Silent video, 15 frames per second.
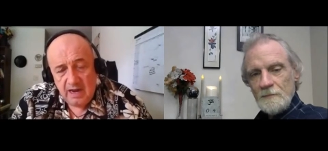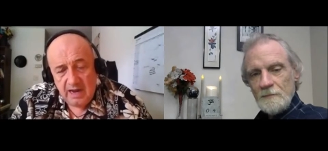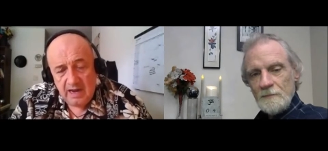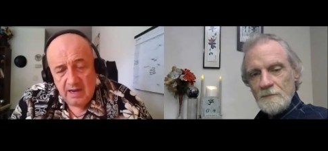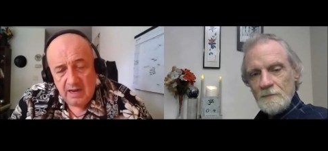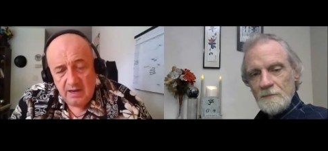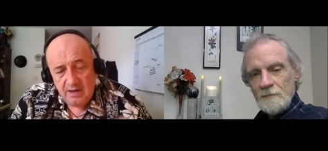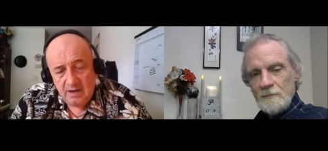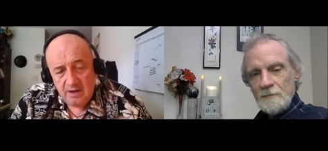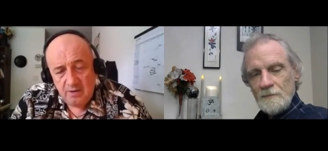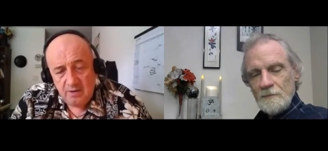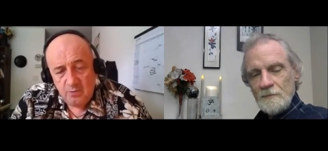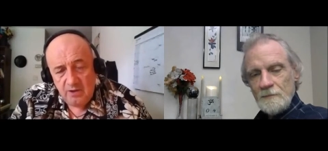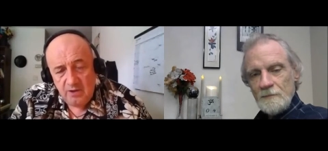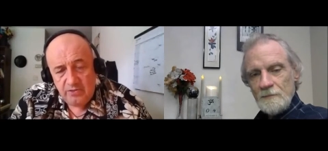Speaker 1: And
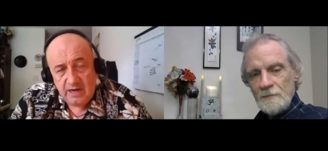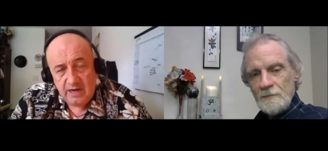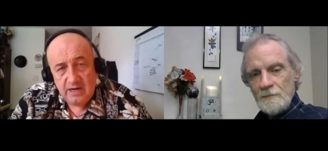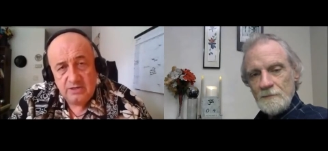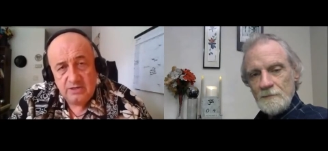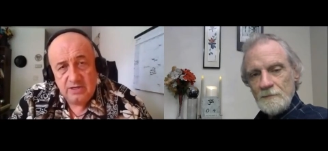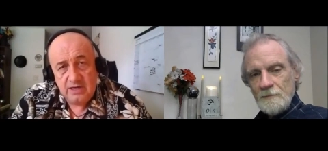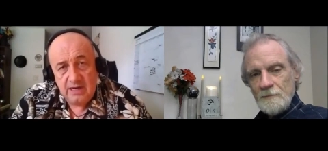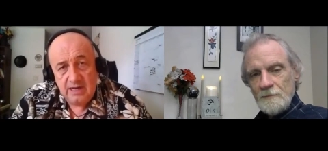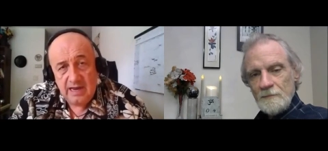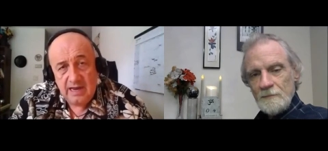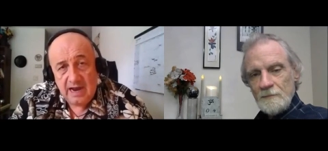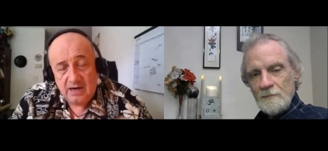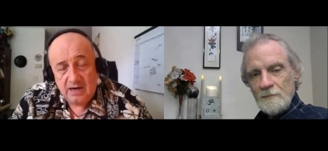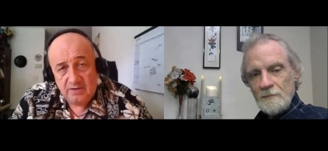uh, we think it's
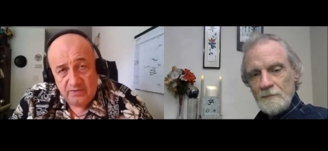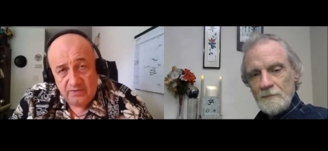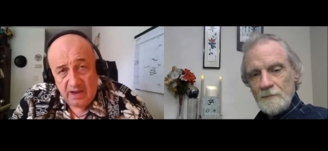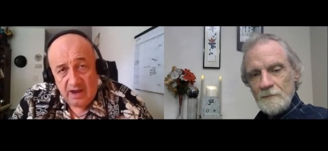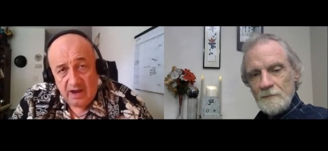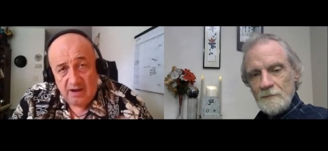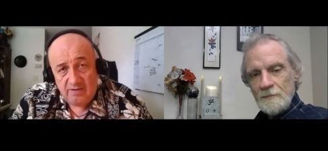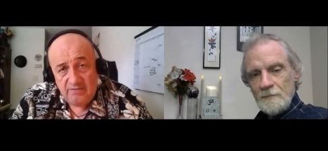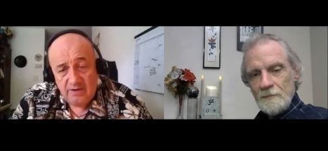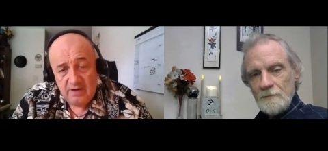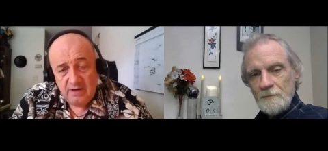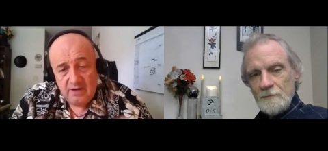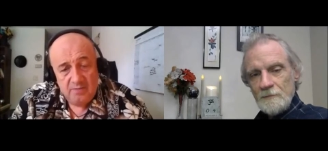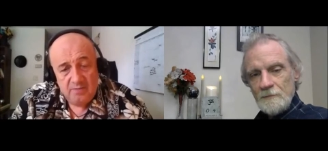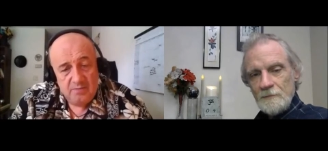in the act of love,
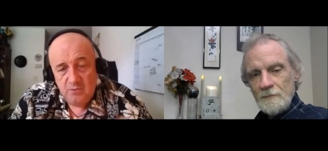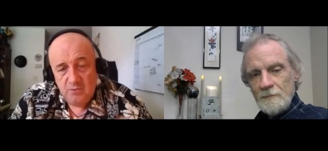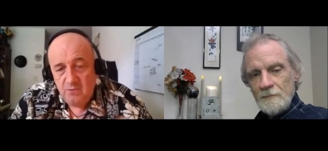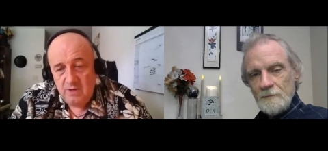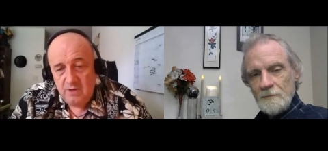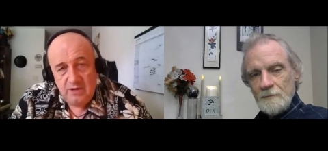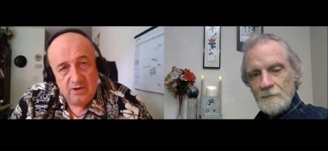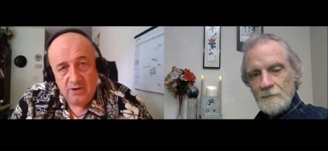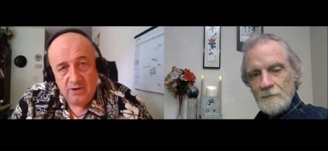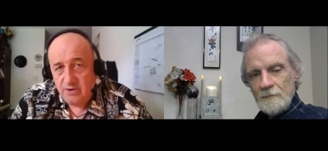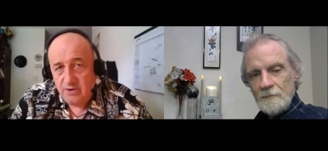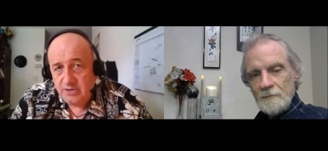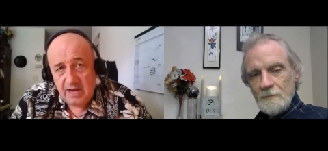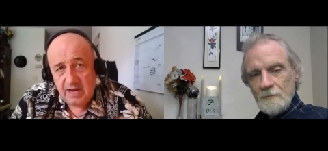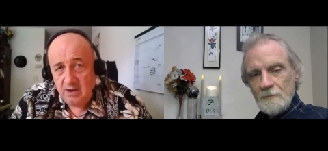but we
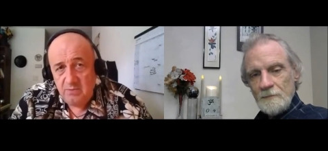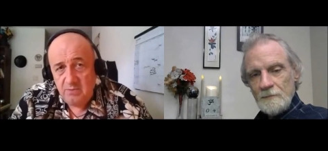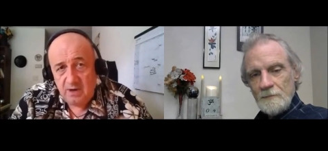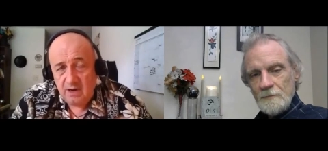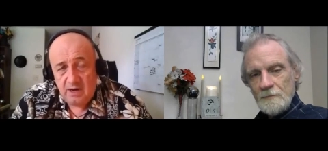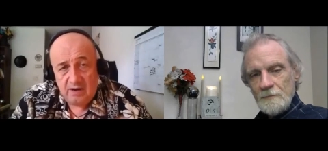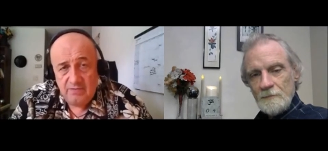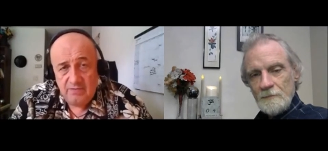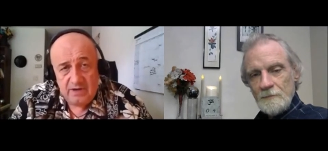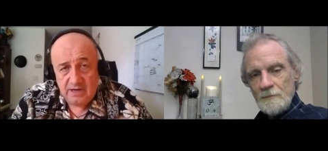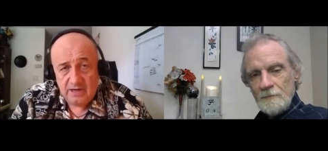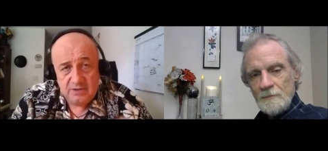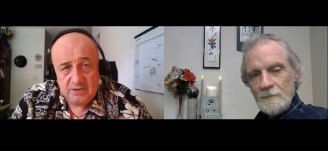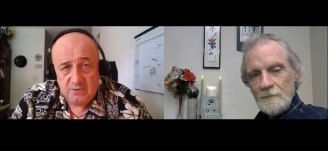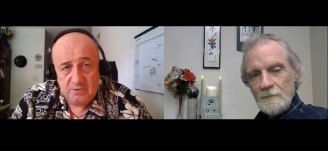don't understand what love
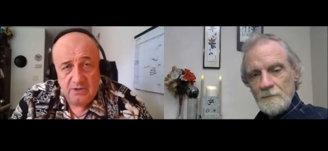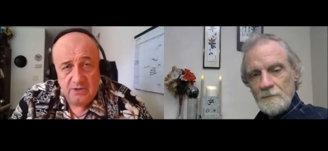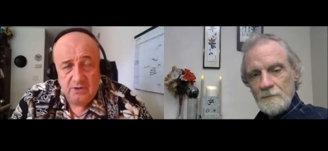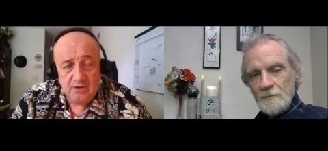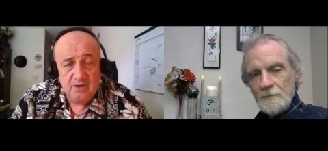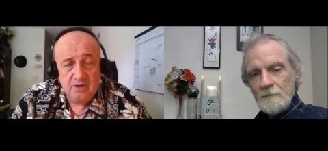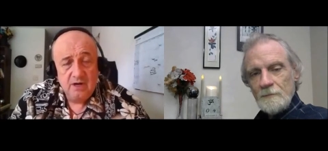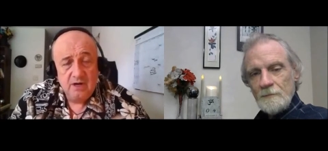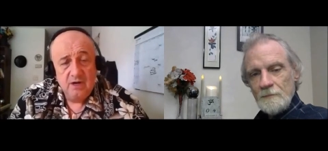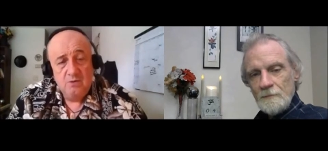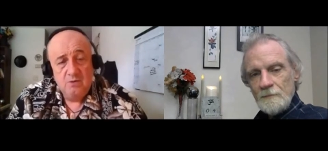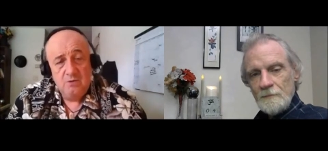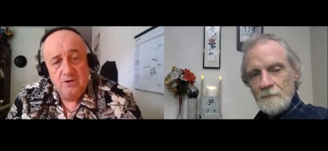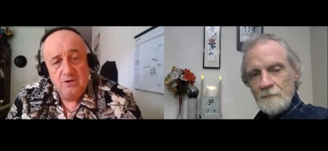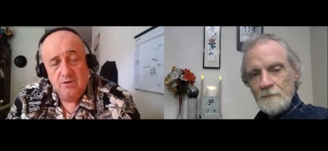is. When you're
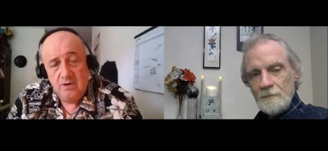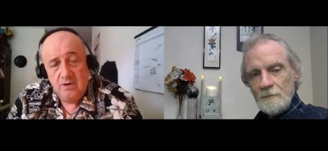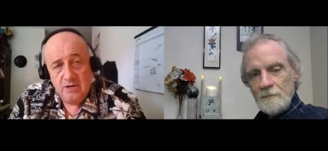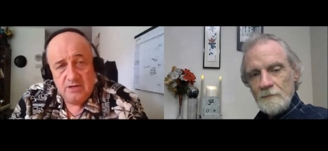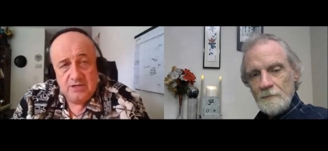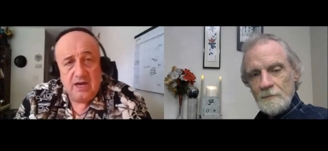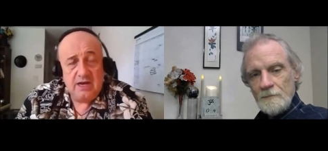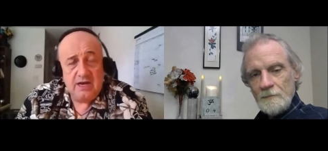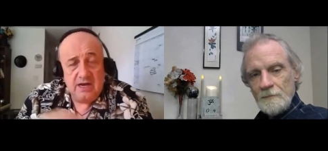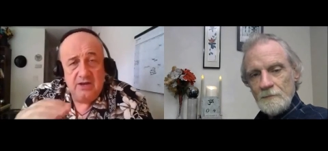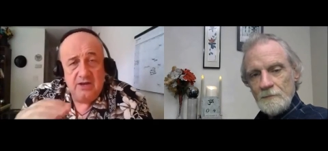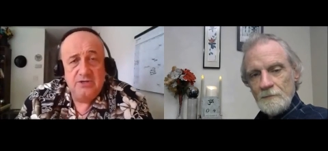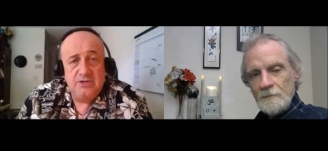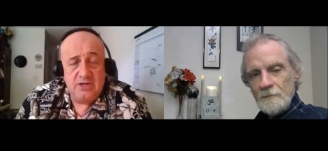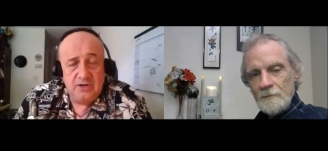when you're stuck
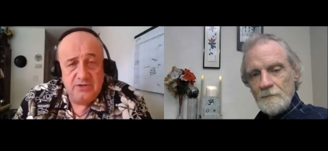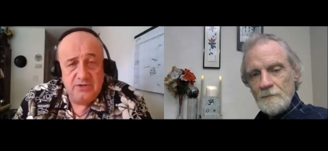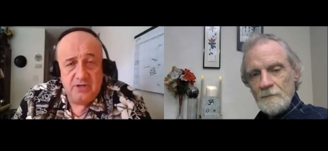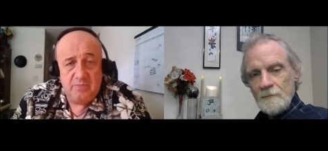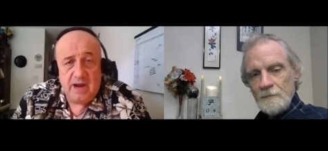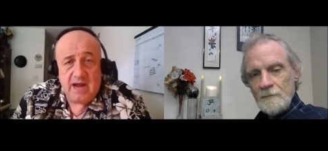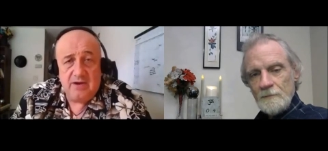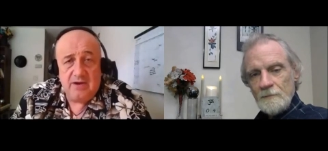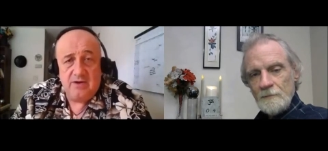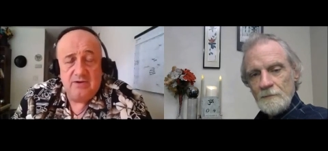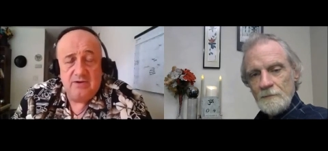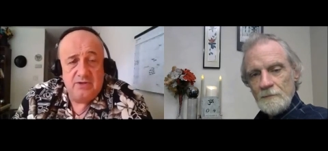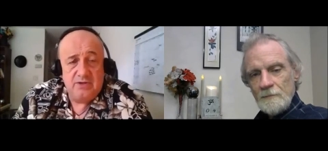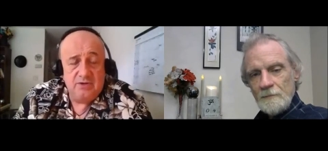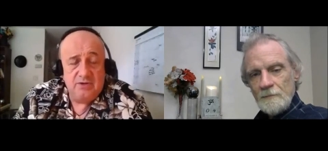in those energy patterns,